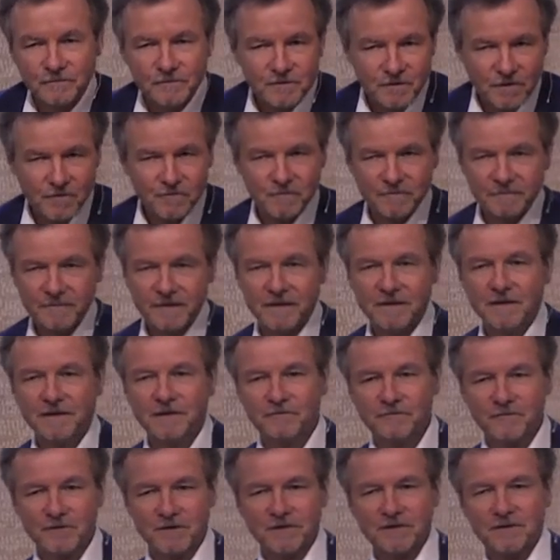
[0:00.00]
So
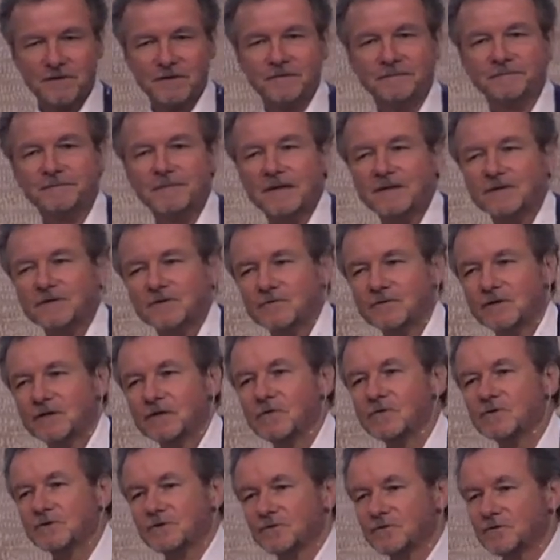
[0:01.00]
it was, uh, so he
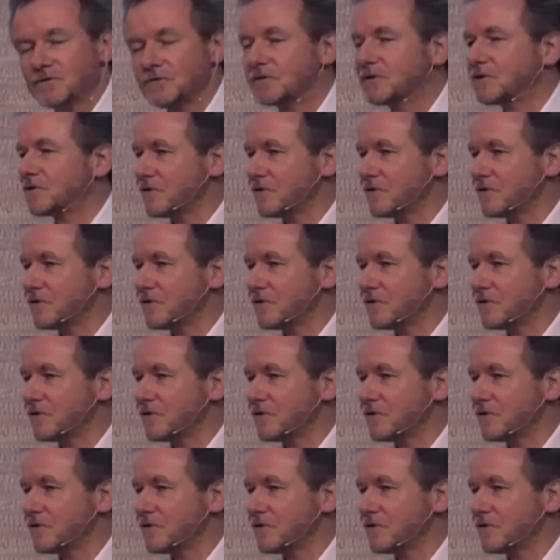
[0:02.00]
also used,